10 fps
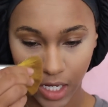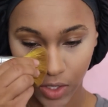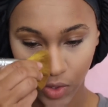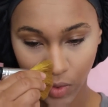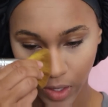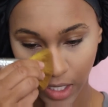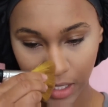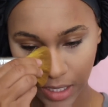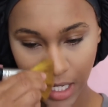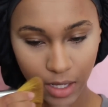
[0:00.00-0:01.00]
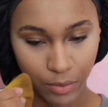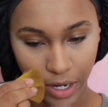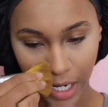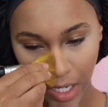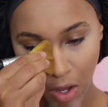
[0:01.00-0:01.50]
enjoyed
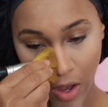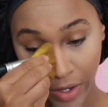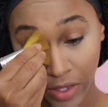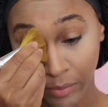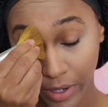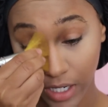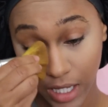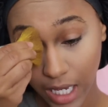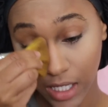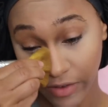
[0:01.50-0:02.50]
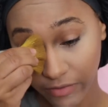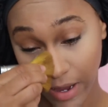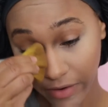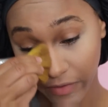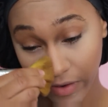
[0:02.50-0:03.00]
celebrating all the birthdays of
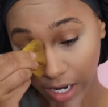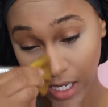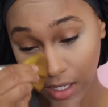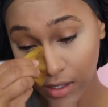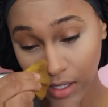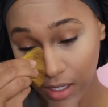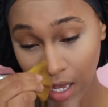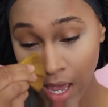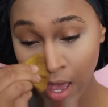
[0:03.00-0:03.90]
my friends.